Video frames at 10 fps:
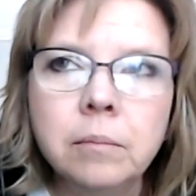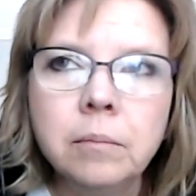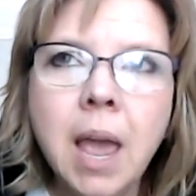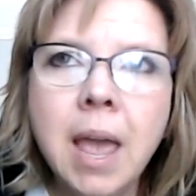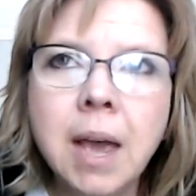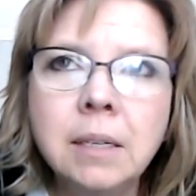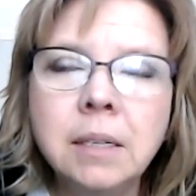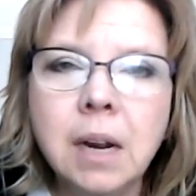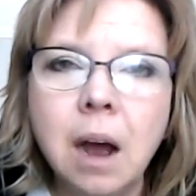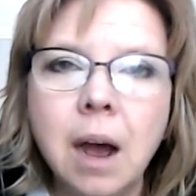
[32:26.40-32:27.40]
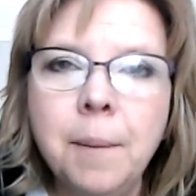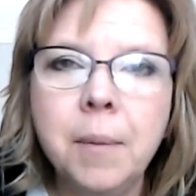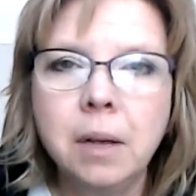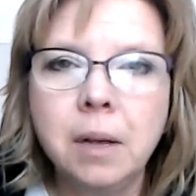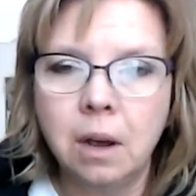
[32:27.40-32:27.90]
And I'm
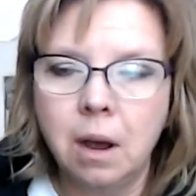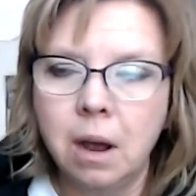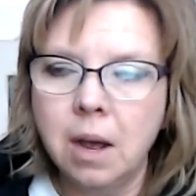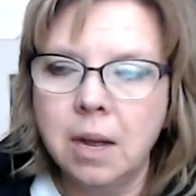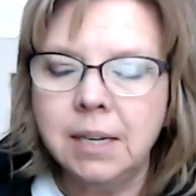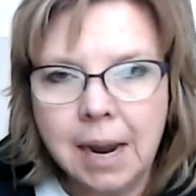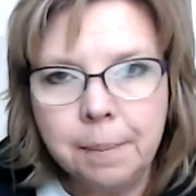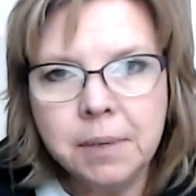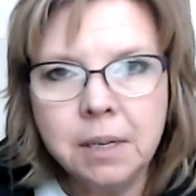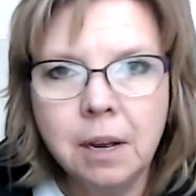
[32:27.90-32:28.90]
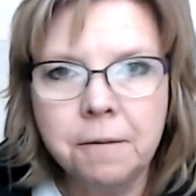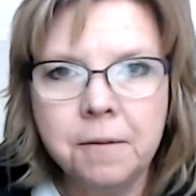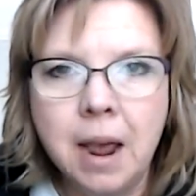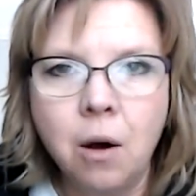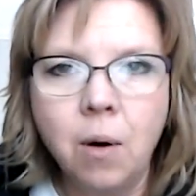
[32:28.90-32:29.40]
adept enough
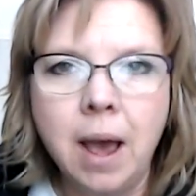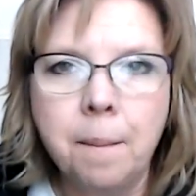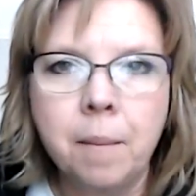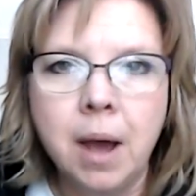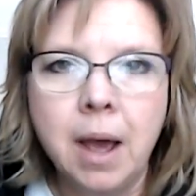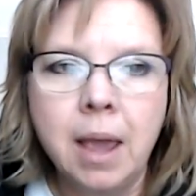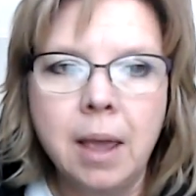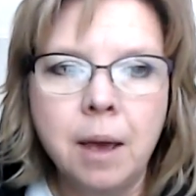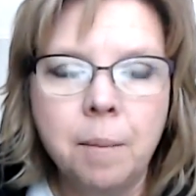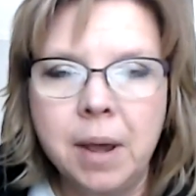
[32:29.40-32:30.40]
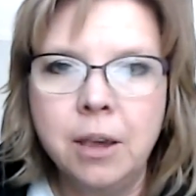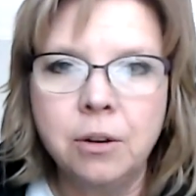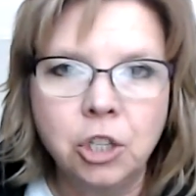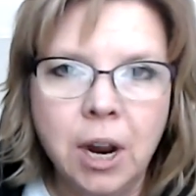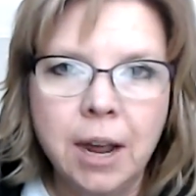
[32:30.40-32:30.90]
now at my inner
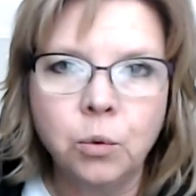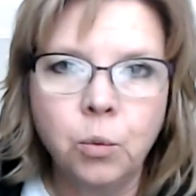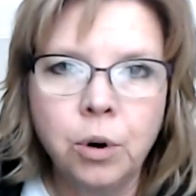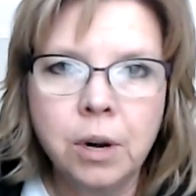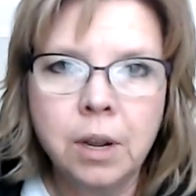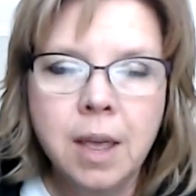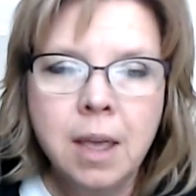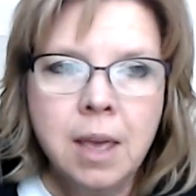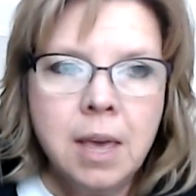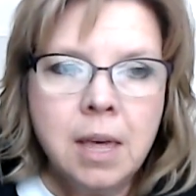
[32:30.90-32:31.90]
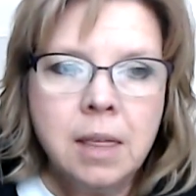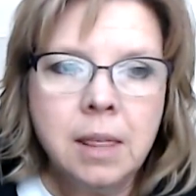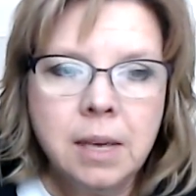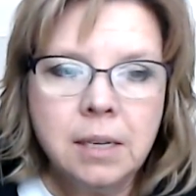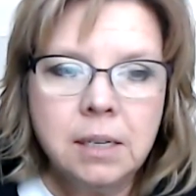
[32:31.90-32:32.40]
child work
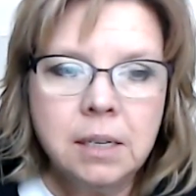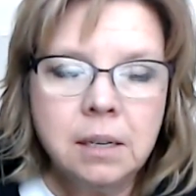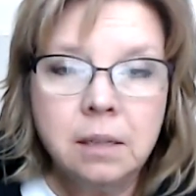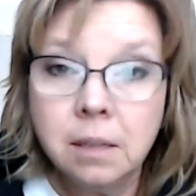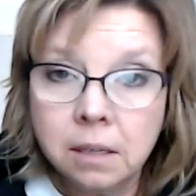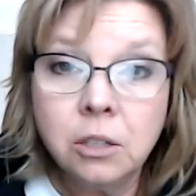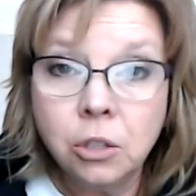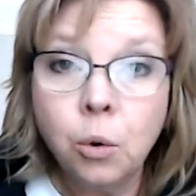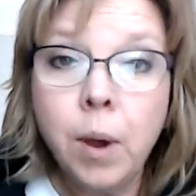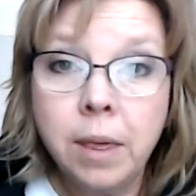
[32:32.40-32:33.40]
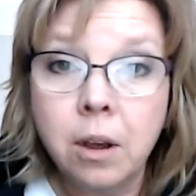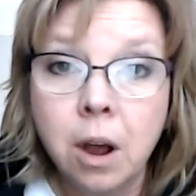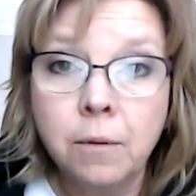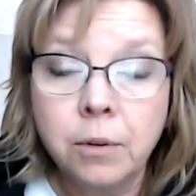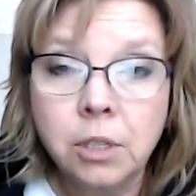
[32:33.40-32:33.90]
that this is the way the
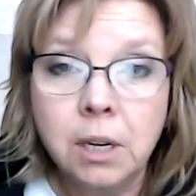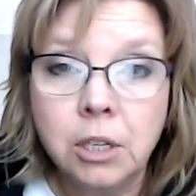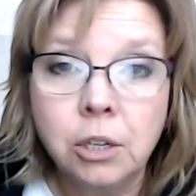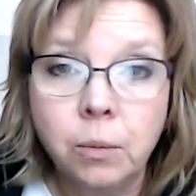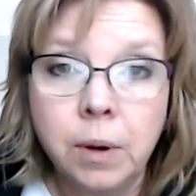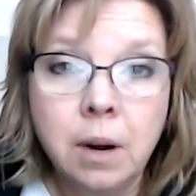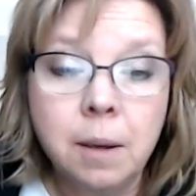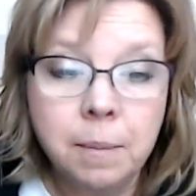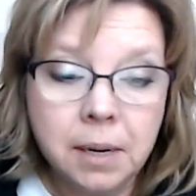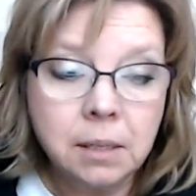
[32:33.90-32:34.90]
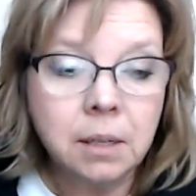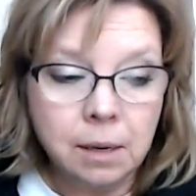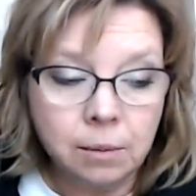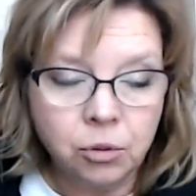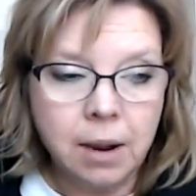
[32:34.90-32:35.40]
conversation went. I'm
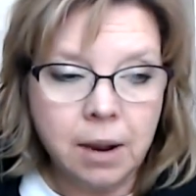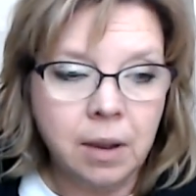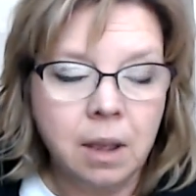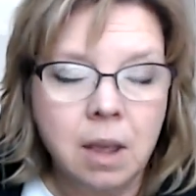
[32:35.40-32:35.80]
driving.